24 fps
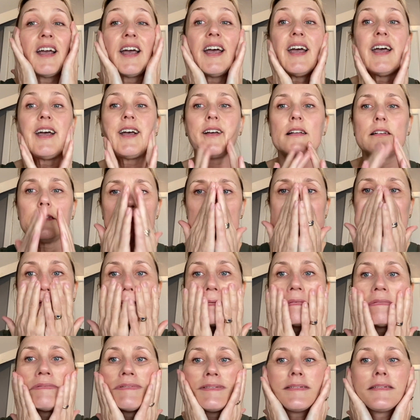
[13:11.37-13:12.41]
And
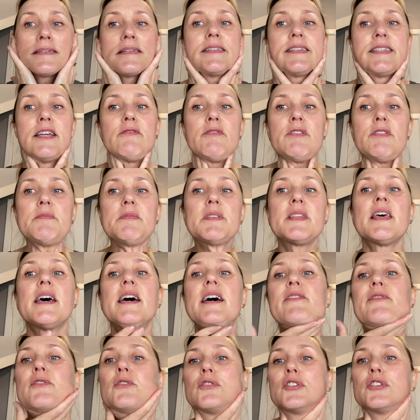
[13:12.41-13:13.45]
serums
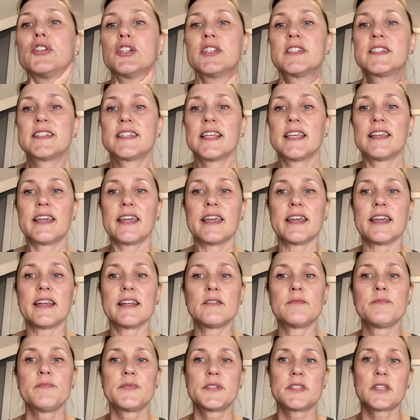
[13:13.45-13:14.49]
therefore should sink in.